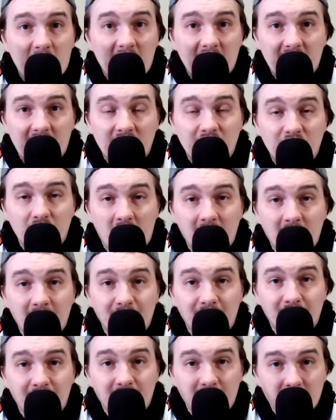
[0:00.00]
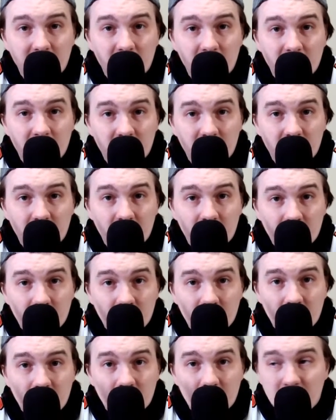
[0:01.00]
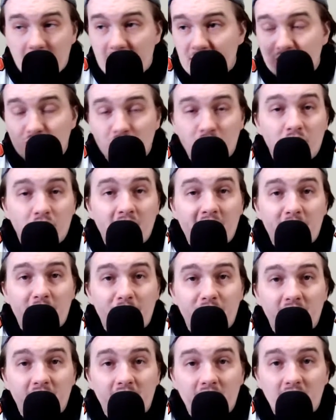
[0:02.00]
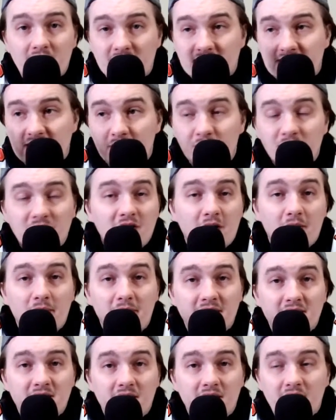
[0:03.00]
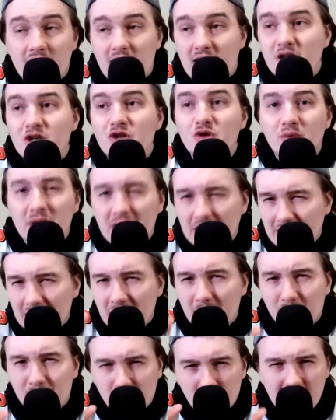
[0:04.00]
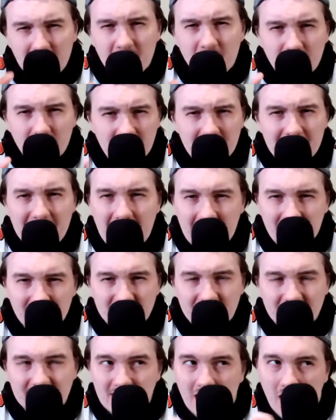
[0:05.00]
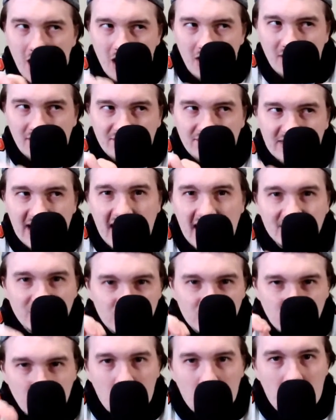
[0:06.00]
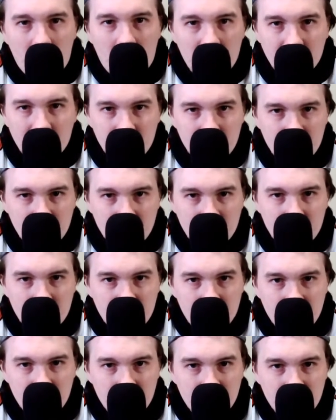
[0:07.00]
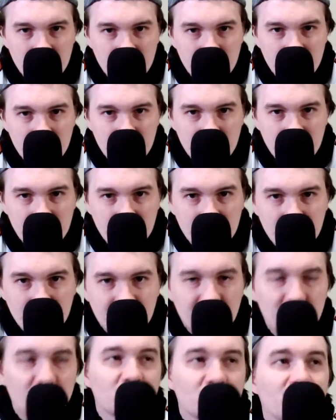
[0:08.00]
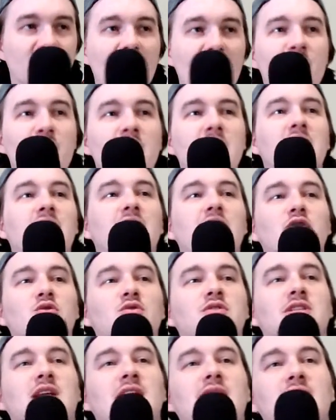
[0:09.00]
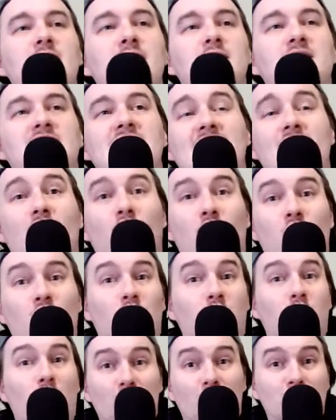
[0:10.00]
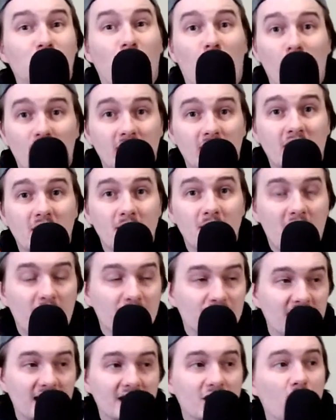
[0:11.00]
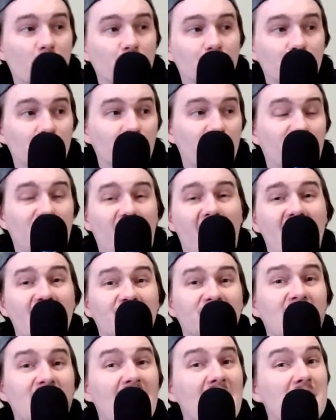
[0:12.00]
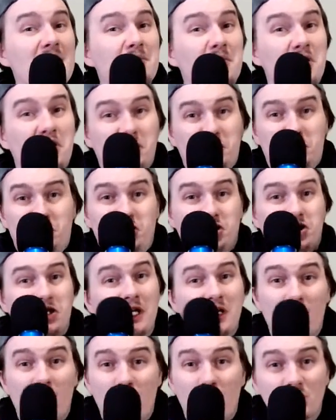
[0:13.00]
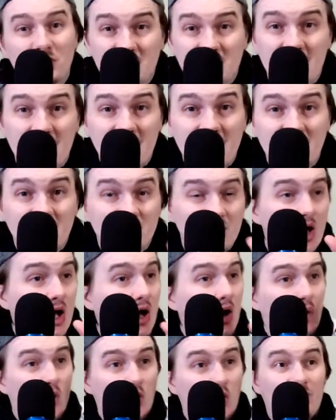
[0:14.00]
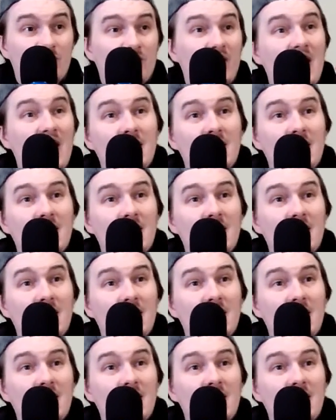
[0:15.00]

rankings, right? Make sure they're healthy, see what they're missing, and you can get a pretty good analysis of that squad. There's very little teams that are worth talking about that go through 5-game shithole skids, or